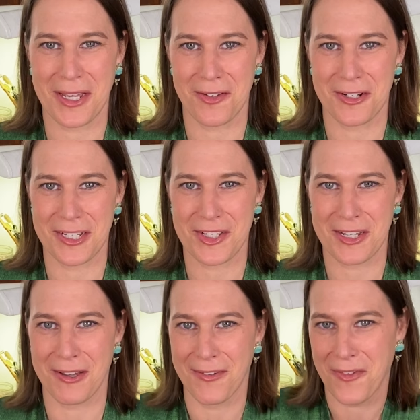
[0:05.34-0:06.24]
another
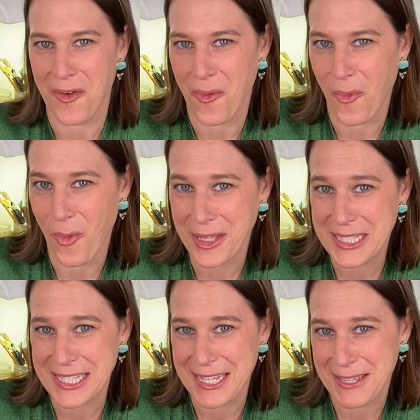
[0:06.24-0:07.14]
edition of
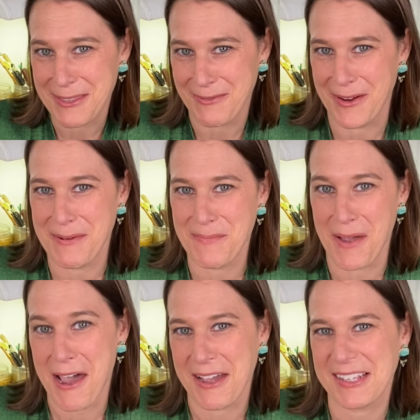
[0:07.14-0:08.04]
What's in the Red
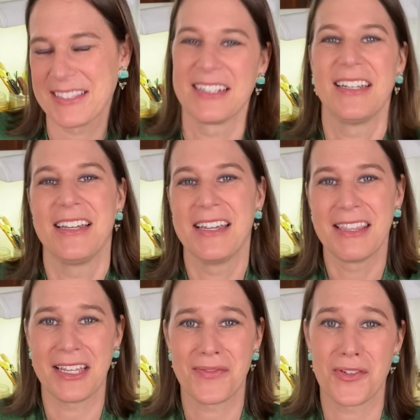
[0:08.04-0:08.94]
Box.
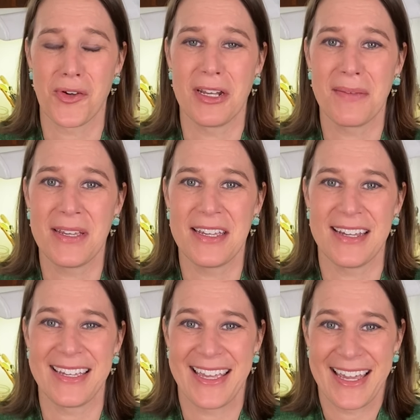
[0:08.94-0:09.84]
Thanks for joining me
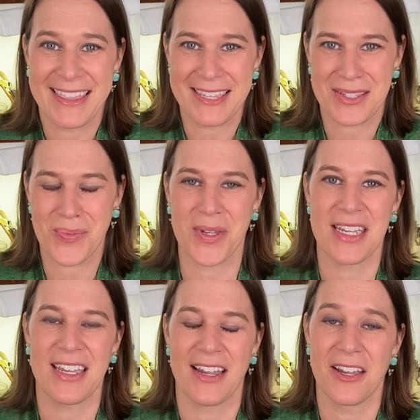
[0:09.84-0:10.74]
again this
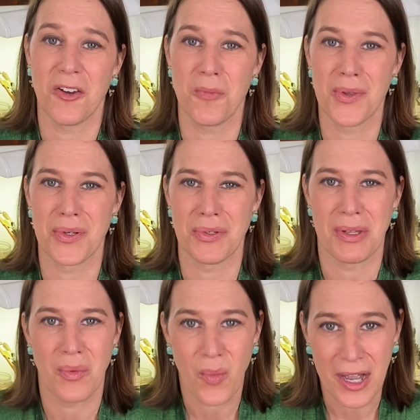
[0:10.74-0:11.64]
week. I hope you're
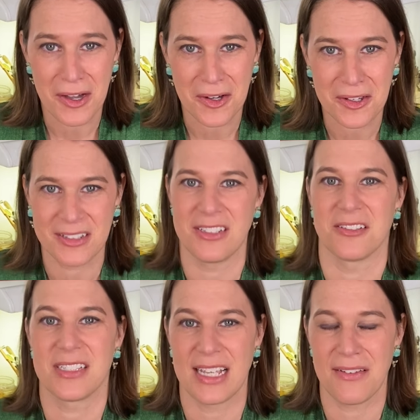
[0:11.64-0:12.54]
doing well and
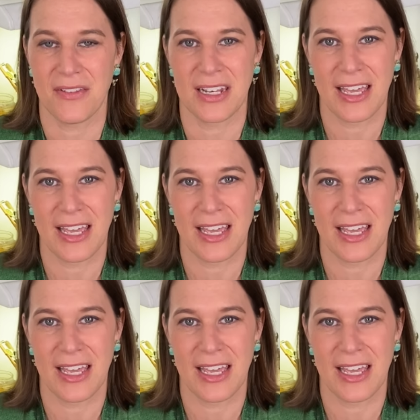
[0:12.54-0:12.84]
you're safe and